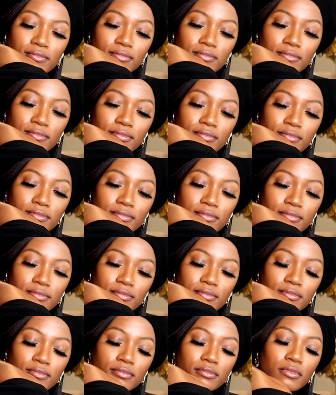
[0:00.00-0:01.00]

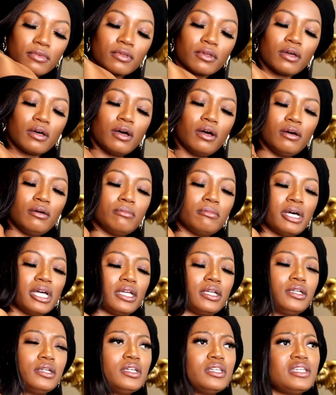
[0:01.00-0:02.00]
oh my
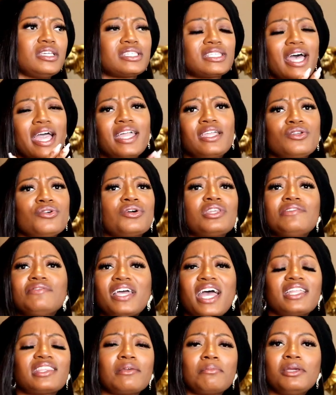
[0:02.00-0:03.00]
goodness. Like, you don't
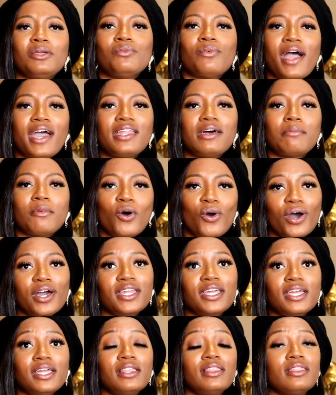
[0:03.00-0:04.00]
even have to be right up
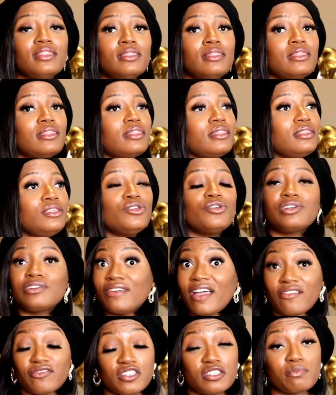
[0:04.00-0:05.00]
on it. You don't
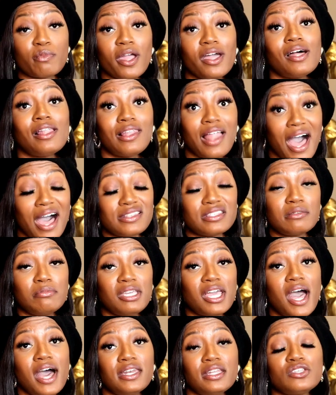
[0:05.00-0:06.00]
even have to spray a lot, to
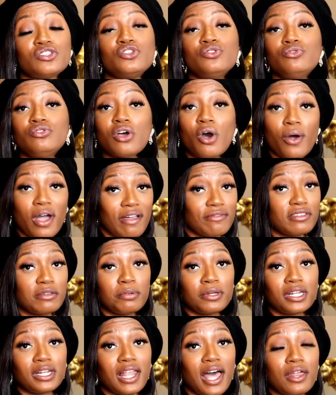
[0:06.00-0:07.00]
be honest. You don't have to
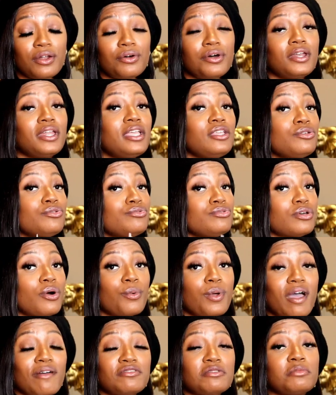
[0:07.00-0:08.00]
put a lot on, and you
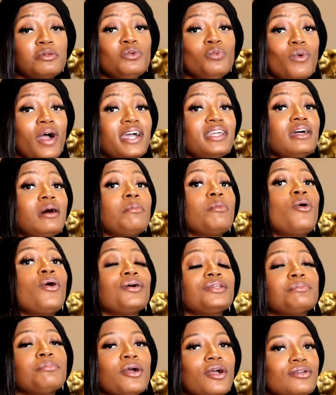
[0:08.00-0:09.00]
don't have to be right up
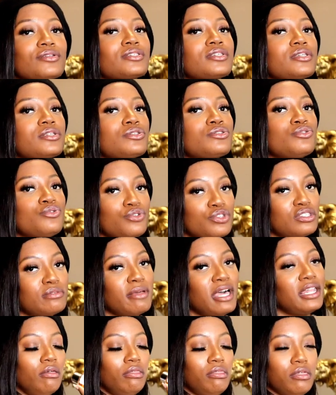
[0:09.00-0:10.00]
on a person to
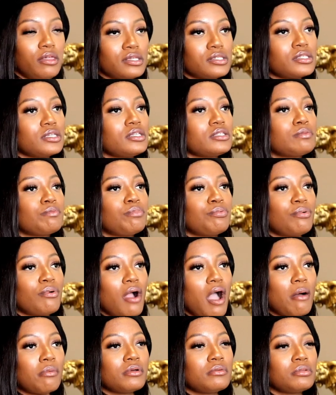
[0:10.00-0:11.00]
smell it. This is
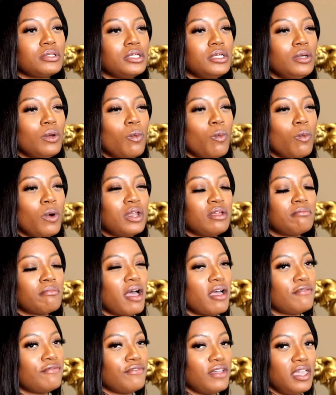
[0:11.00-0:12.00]
probably one of
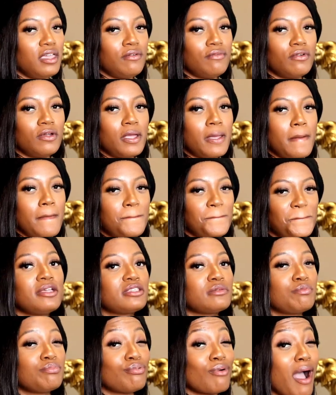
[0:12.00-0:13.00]
my favorite.
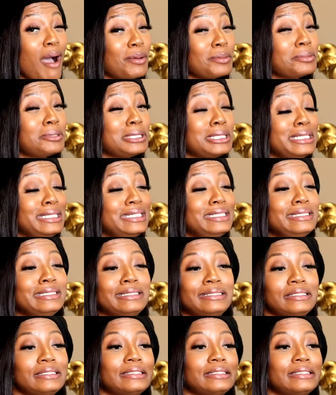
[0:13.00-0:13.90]
It's probably,